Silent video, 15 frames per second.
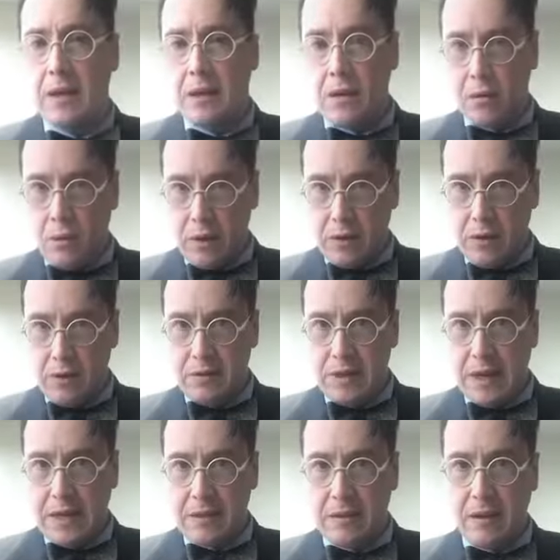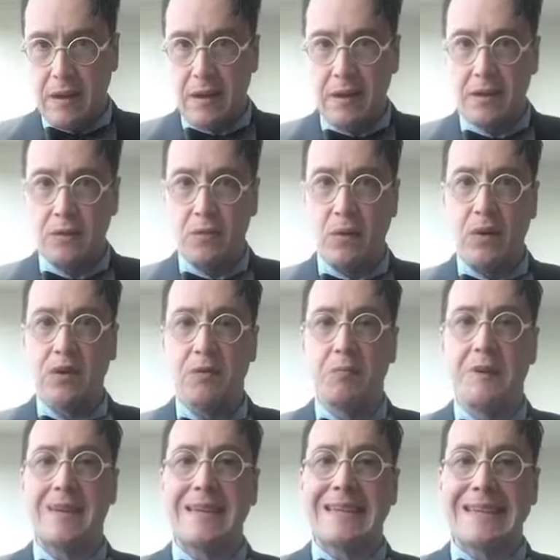what I call decatized, where it's
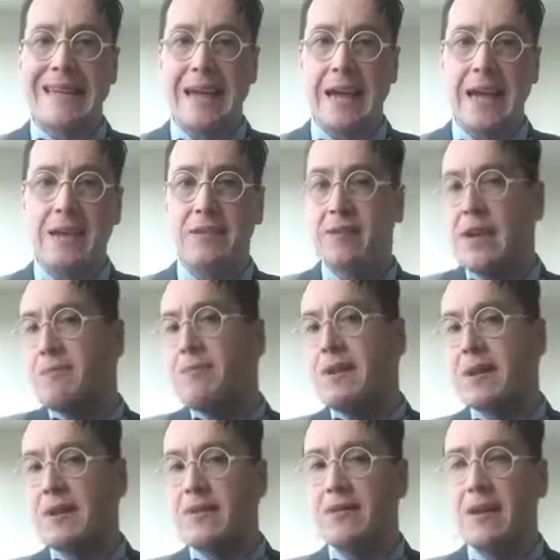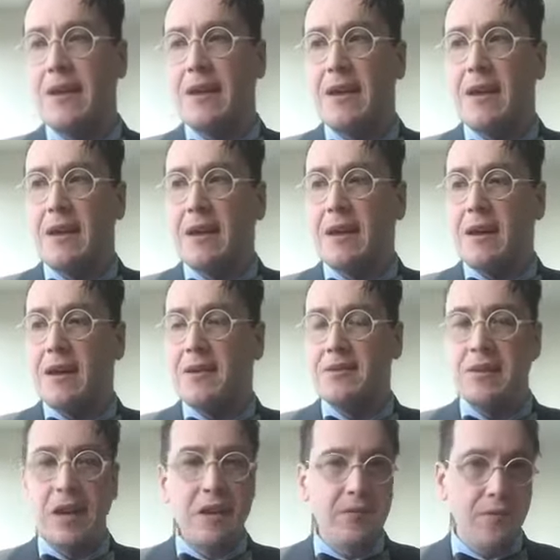been decayed. Same thing as
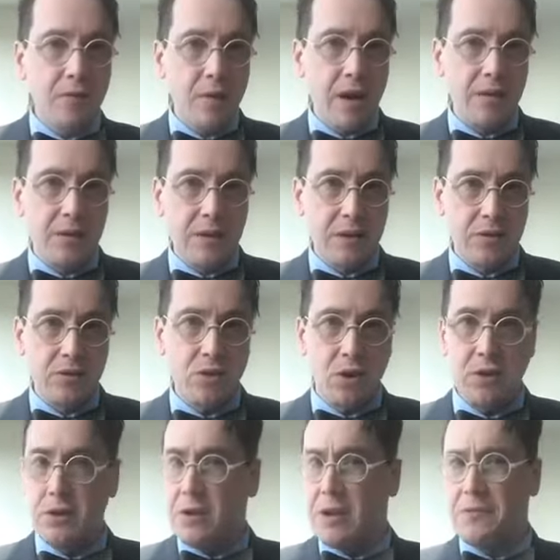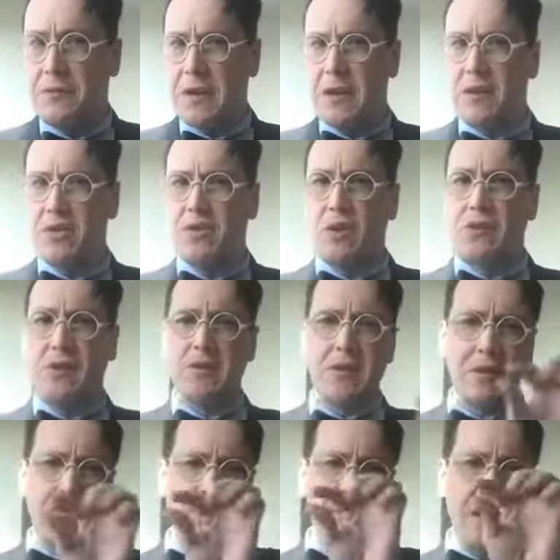sanforizing in shirts. You look at vintage shirts, it
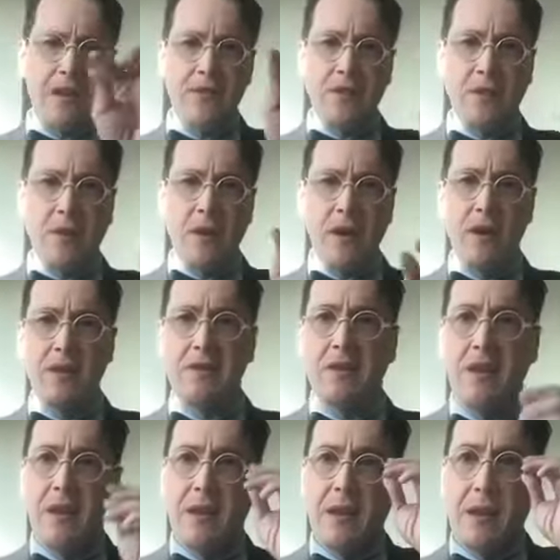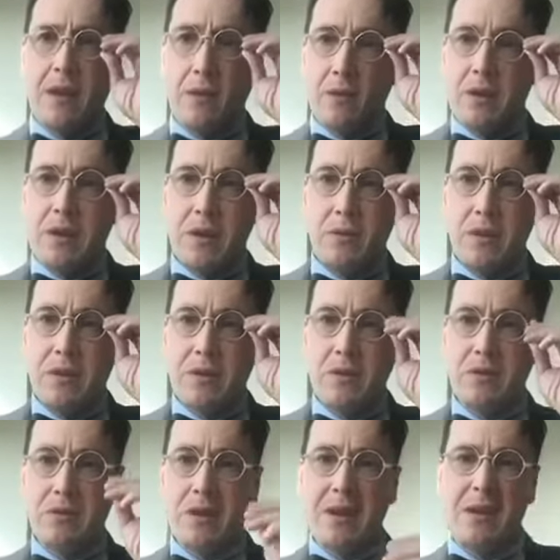says sanforized. What they would do
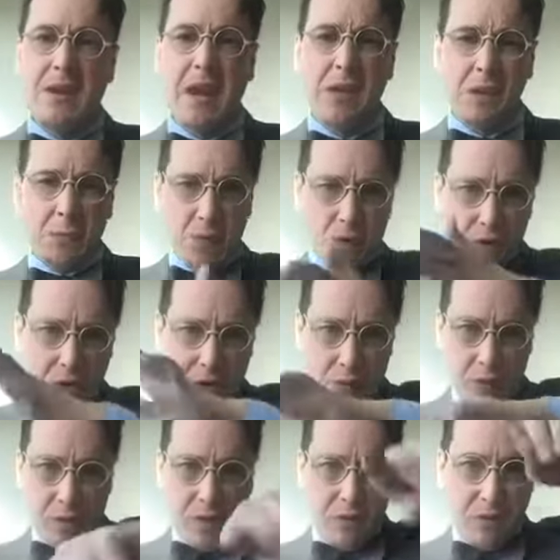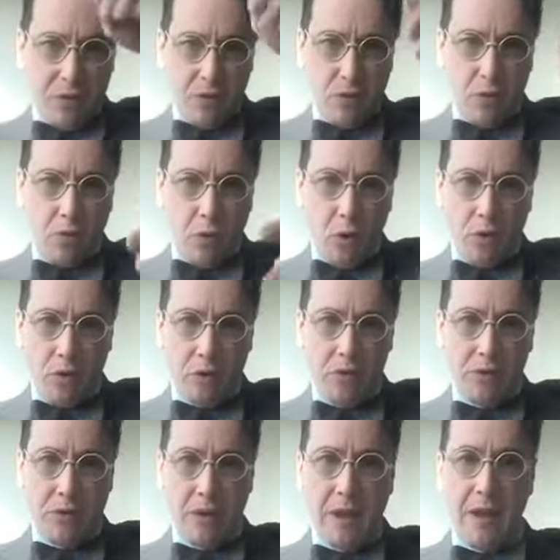is they had this machine which had several
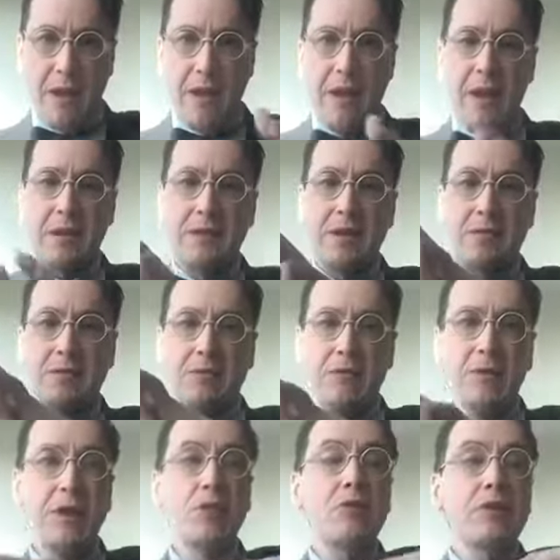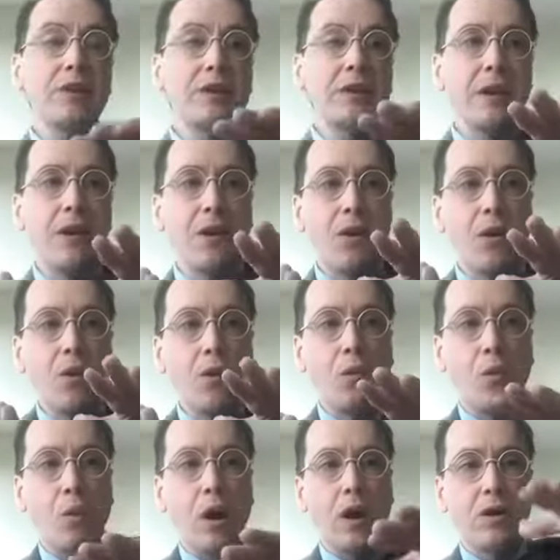rollers, and they'd literally
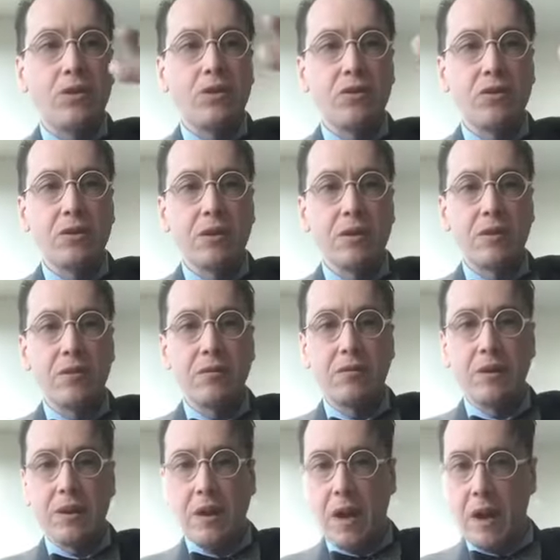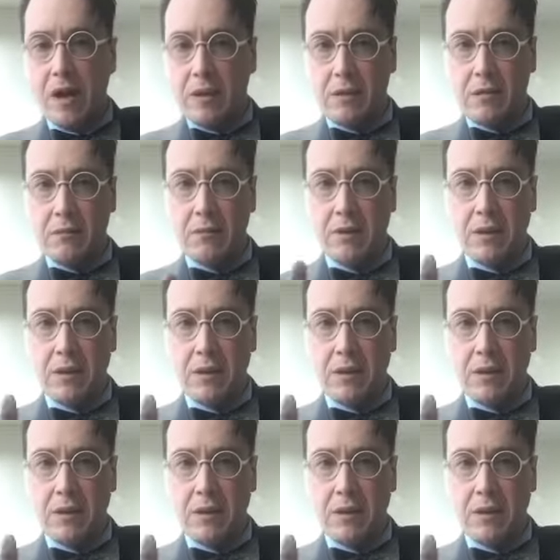wash the cotton,